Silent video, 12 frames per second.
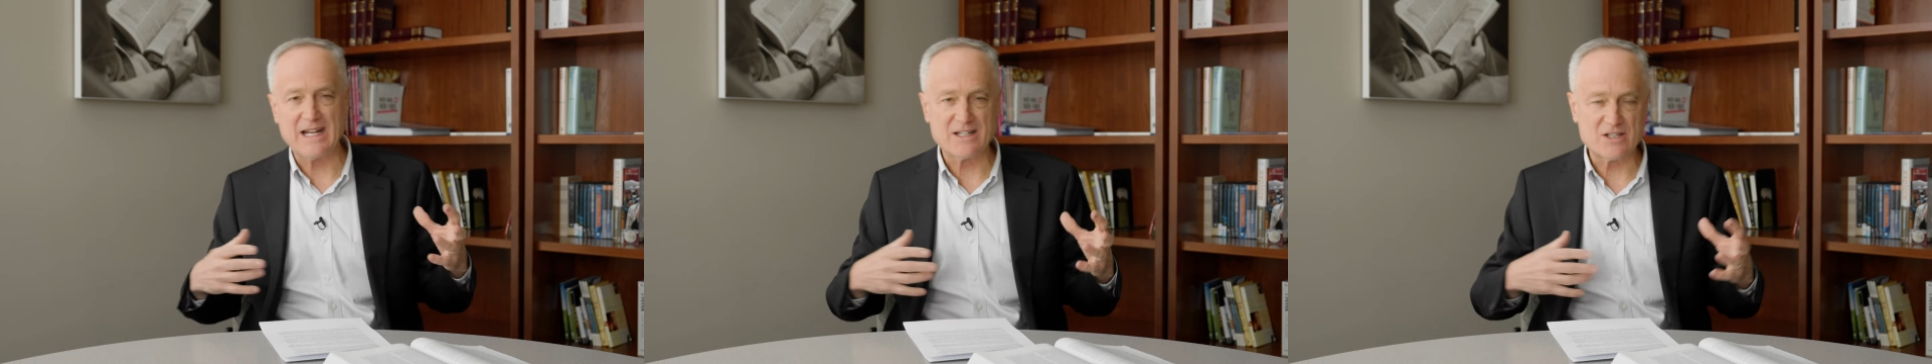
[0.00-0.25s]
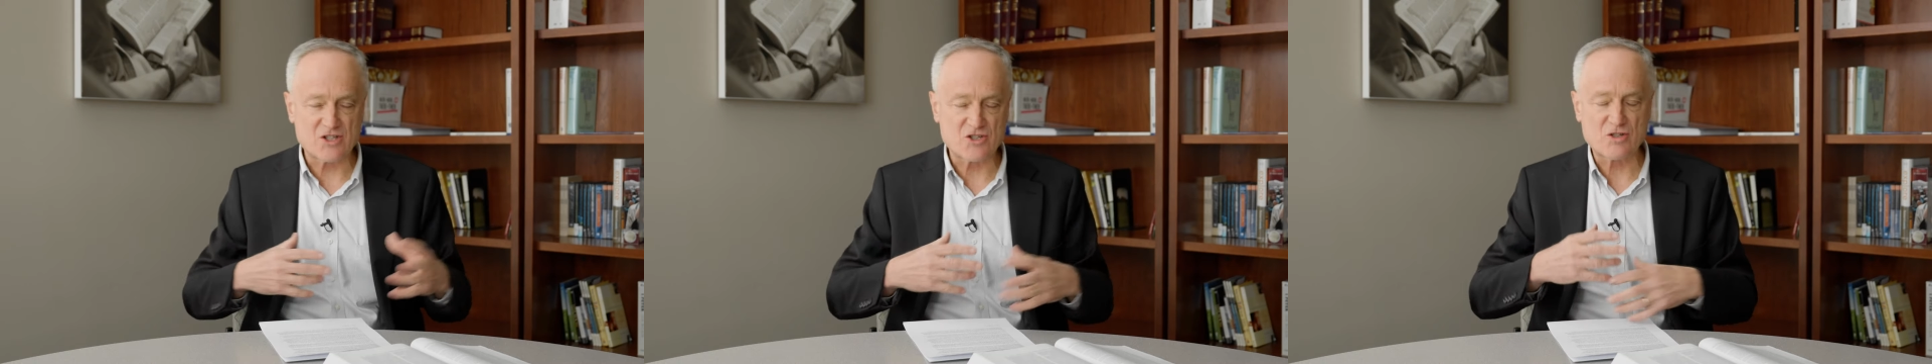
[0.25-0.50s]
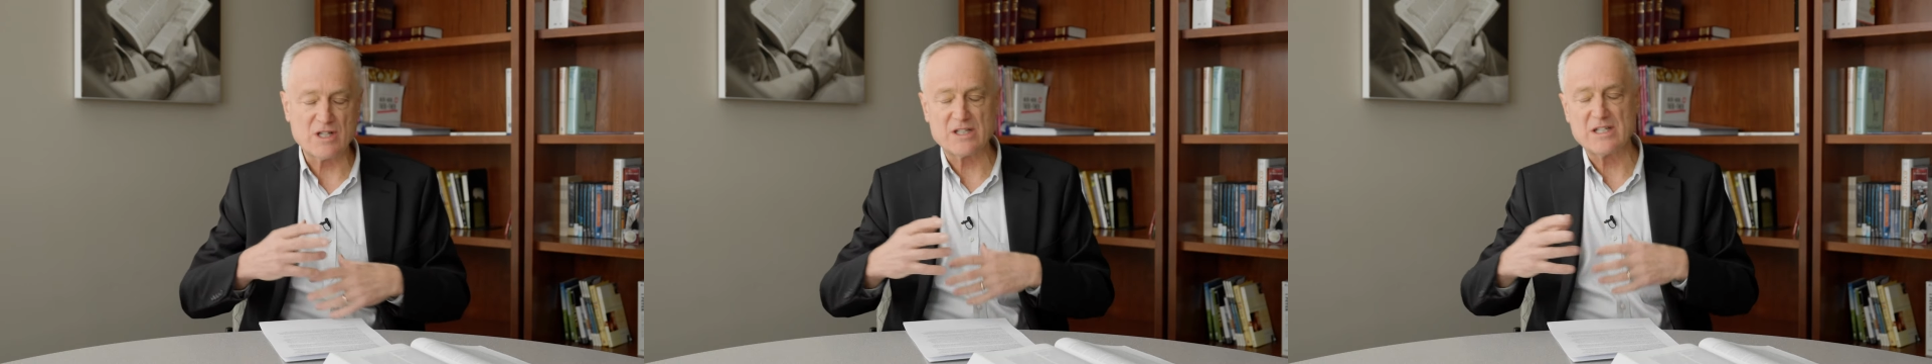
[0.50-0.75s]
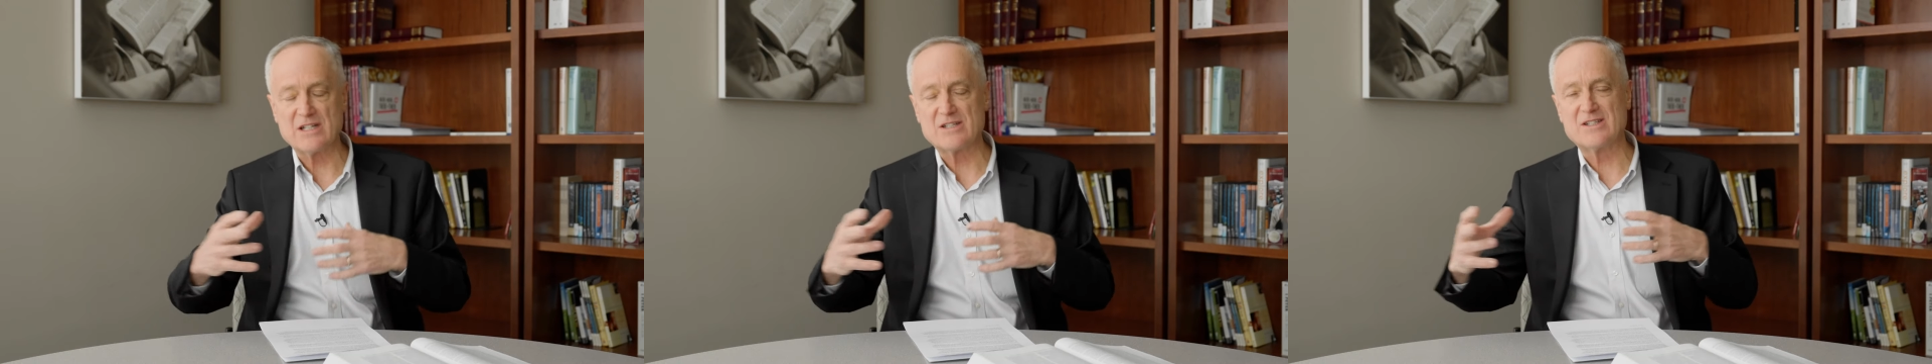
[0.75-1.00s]
And it just,
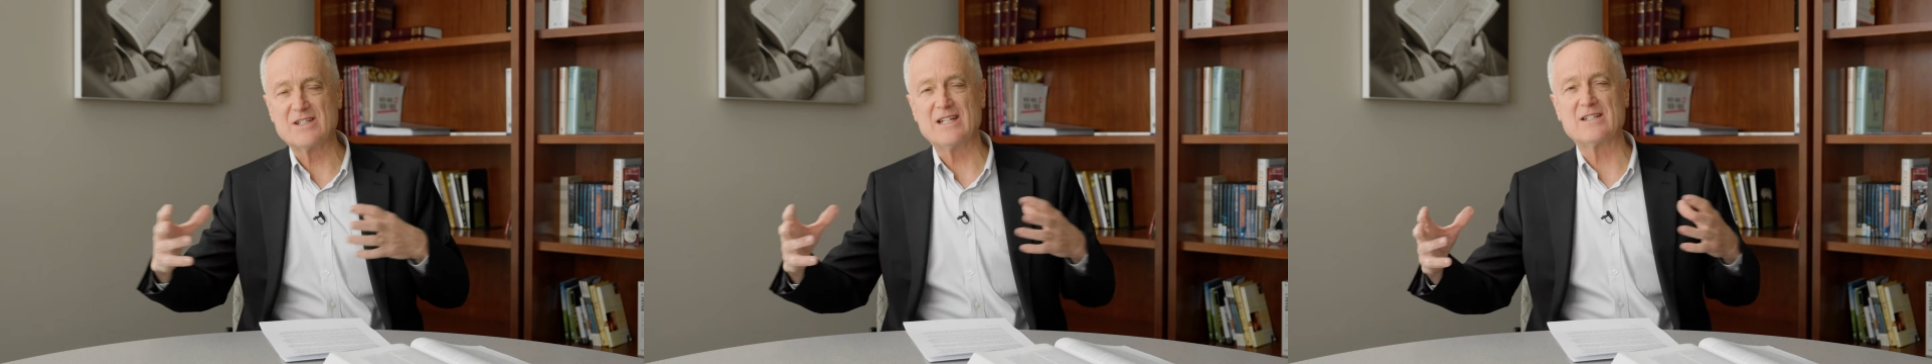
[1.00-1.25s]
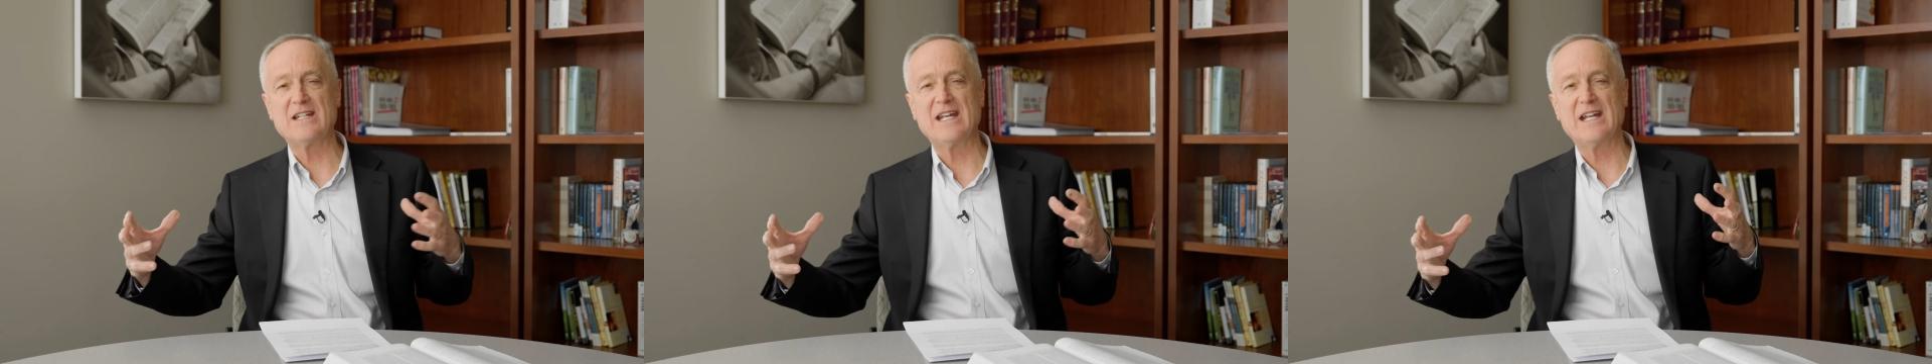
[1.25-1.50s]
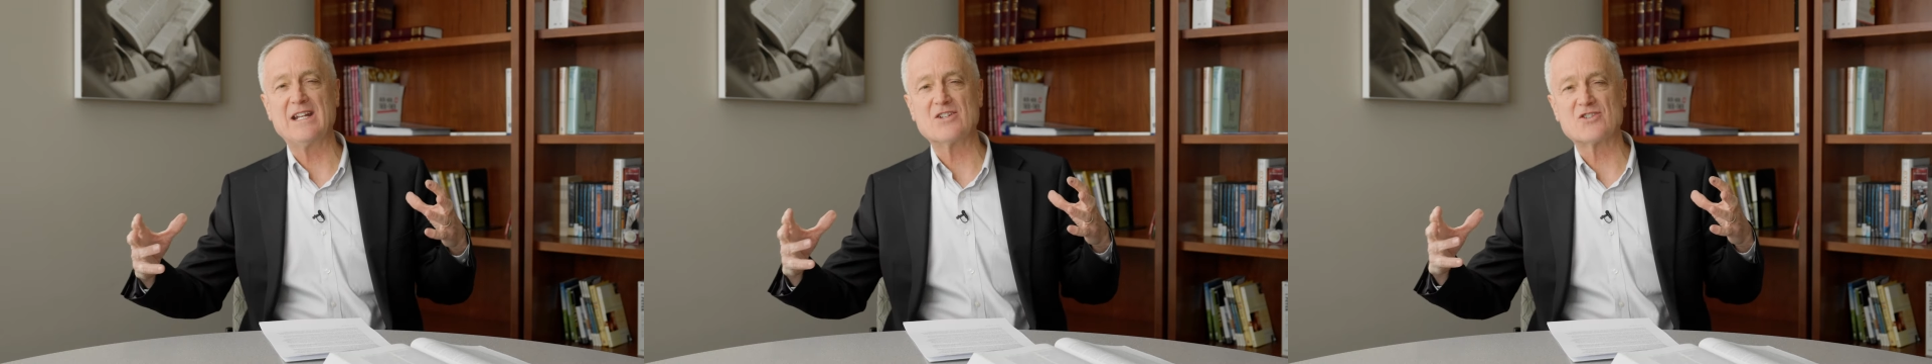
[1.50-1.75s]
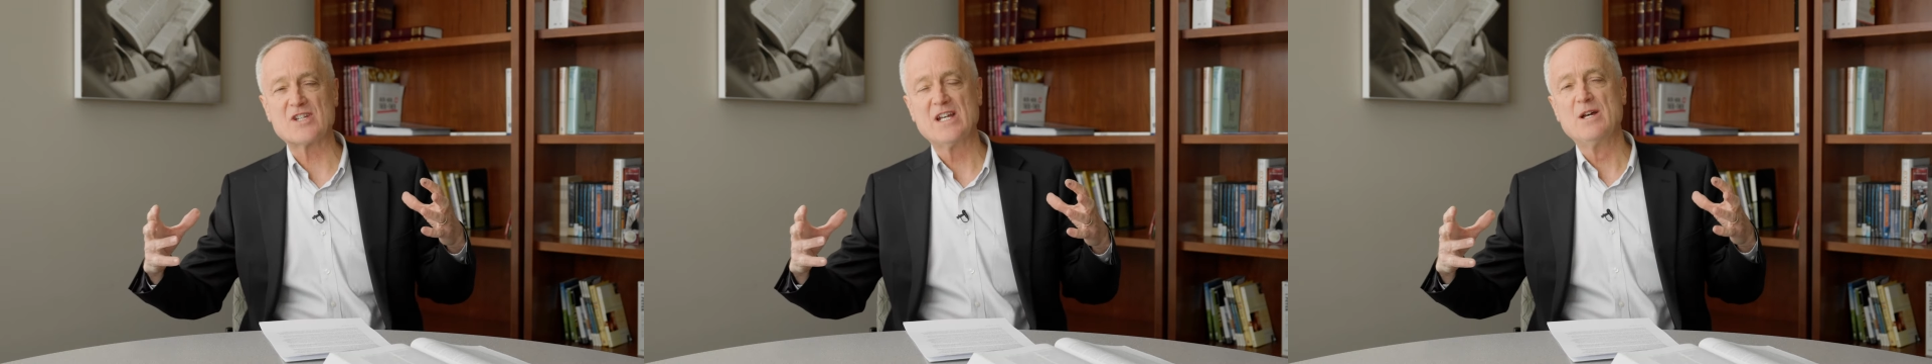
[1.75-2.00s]
it, it, it, it
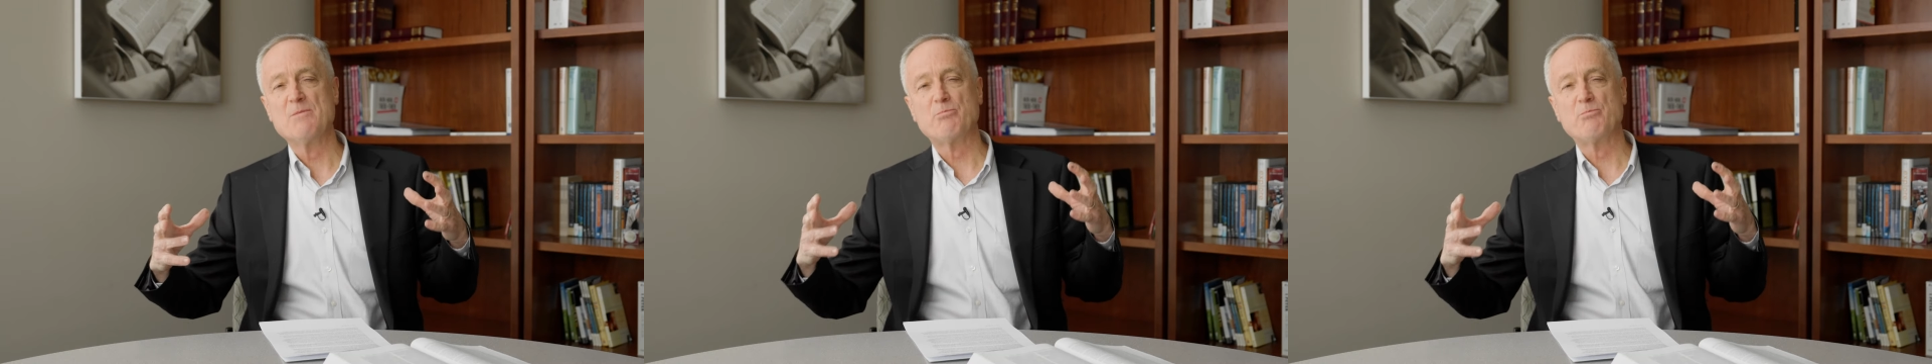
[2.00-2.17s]
is